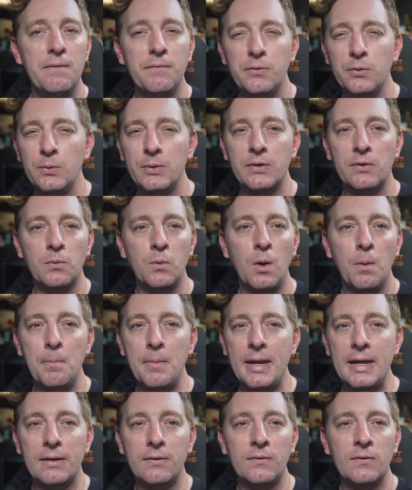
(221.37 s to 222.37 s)
influence what
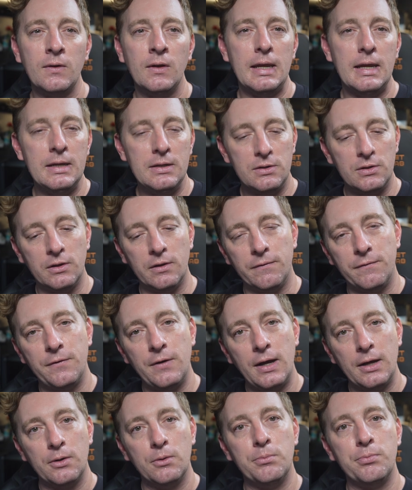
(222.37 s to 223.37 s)
makes into the
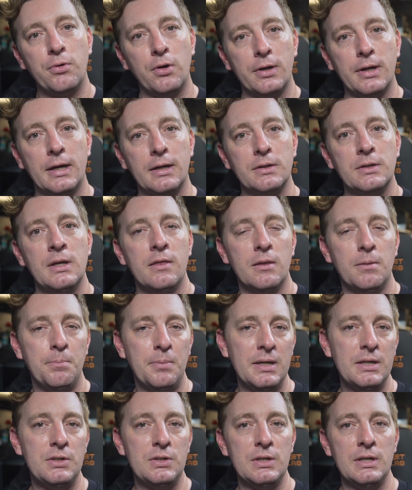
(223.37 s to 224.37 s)
final final product. The
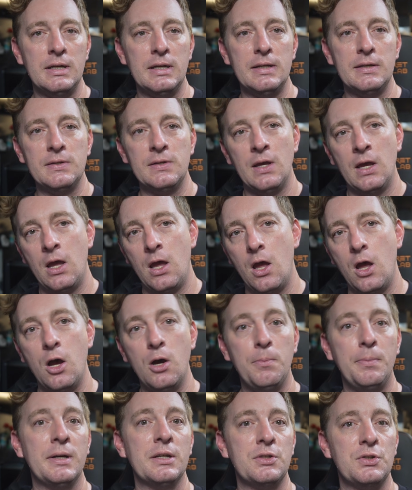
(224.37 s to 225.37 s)
pitch is
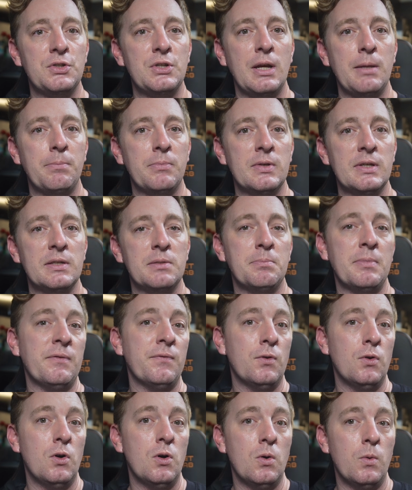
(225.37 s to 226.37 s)
help us shape this
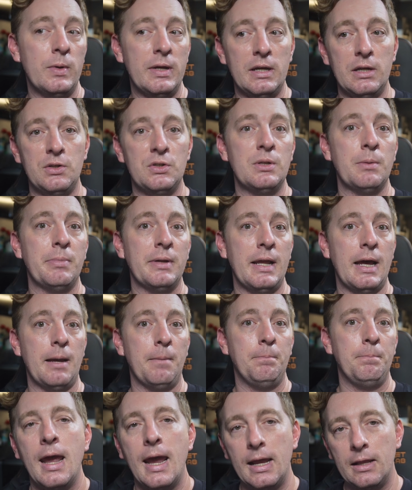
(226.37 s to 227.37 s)
before we ship it out.
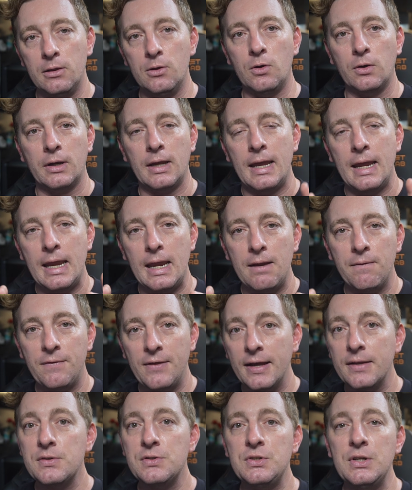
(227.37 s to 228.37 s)
And look, if
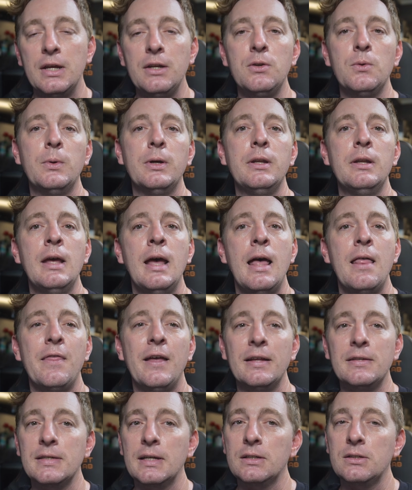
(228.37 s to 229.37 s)
that's genuine,
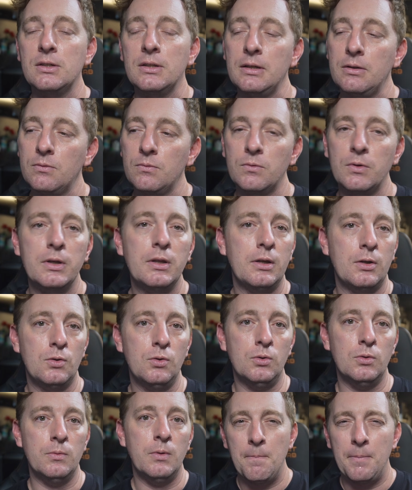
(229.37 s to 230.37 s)
that's actually really
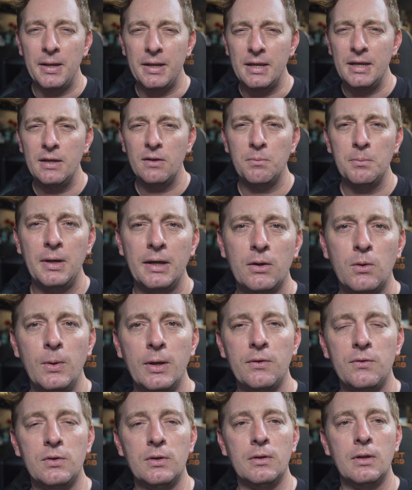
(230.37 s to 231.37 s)
cool. But here's my
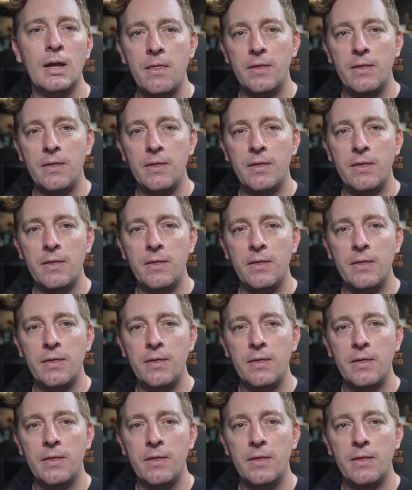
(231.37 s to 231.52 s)
question.